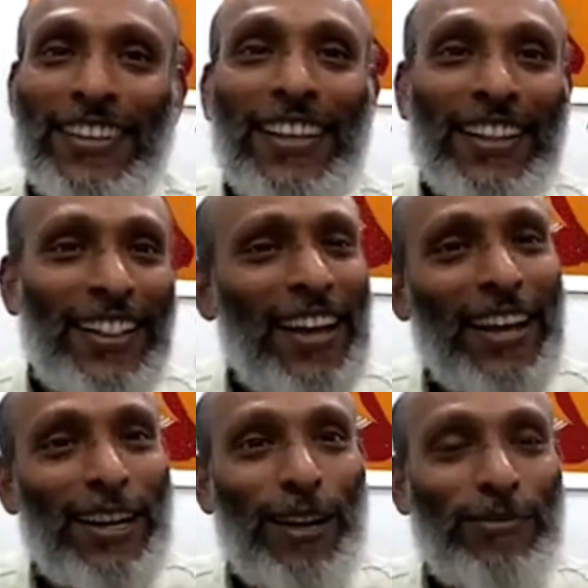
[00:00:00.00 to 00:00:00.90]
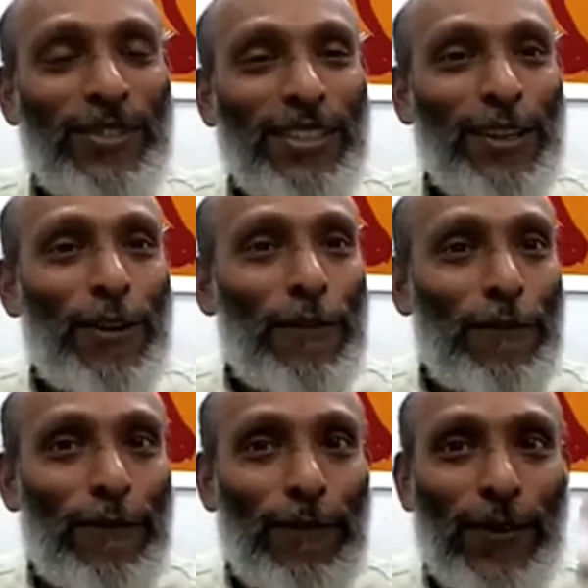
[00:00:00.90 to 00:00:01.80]
There comes,
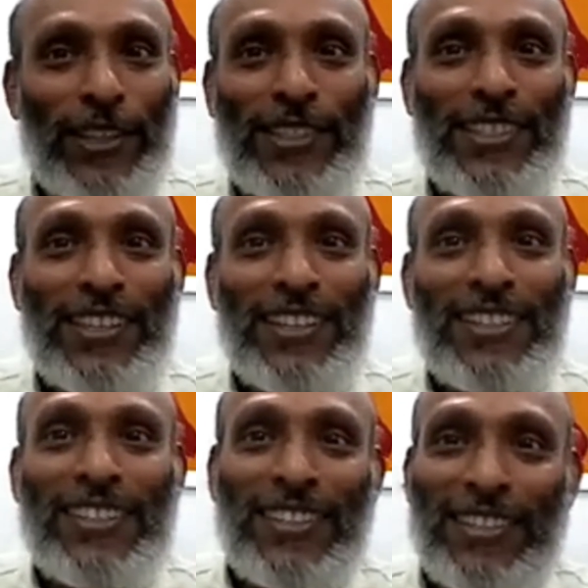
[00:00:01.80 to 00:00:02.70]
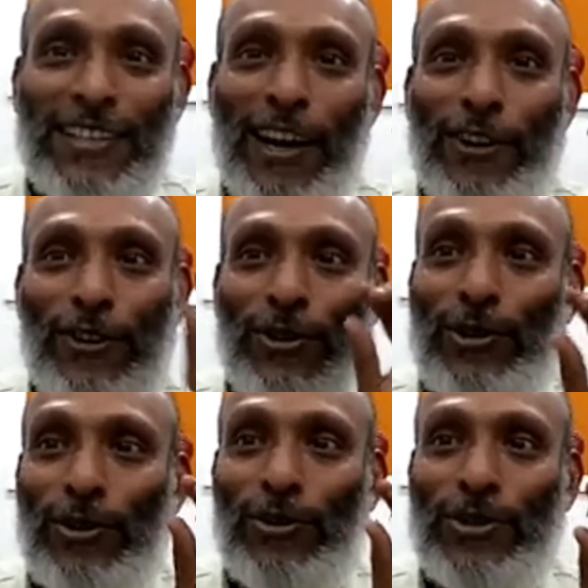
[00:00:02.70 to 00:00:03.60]
first, start to
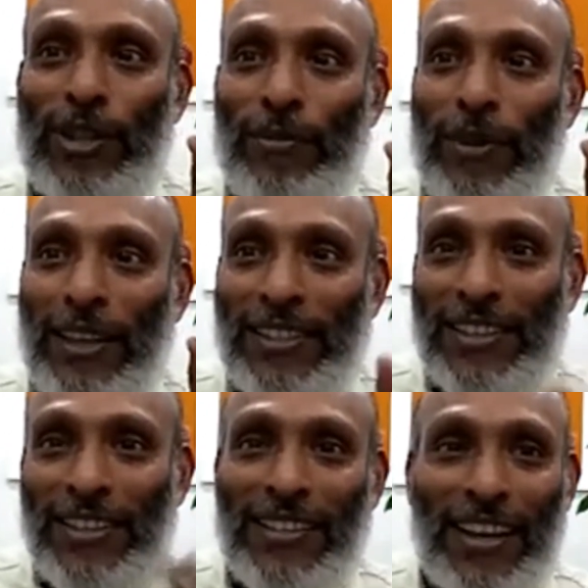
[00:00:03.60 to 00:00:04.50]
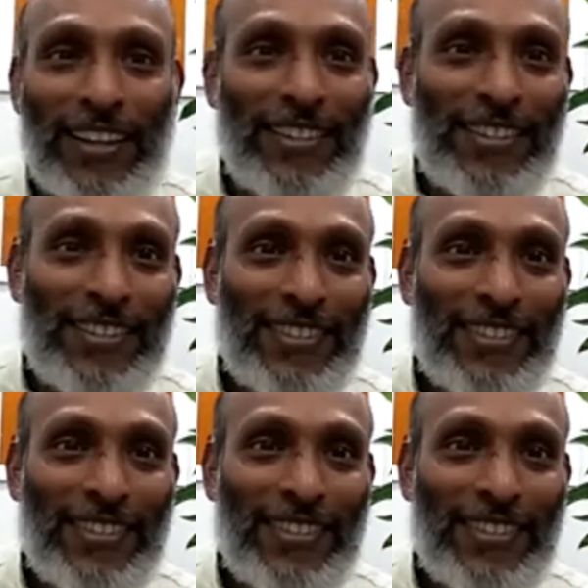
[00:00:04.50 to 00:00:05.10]
do some exercise.